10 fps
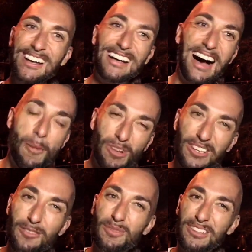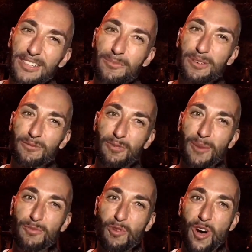I'm a little bit
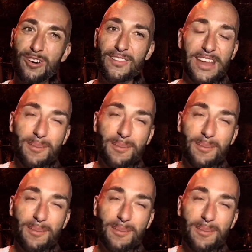rubbed wrong on that.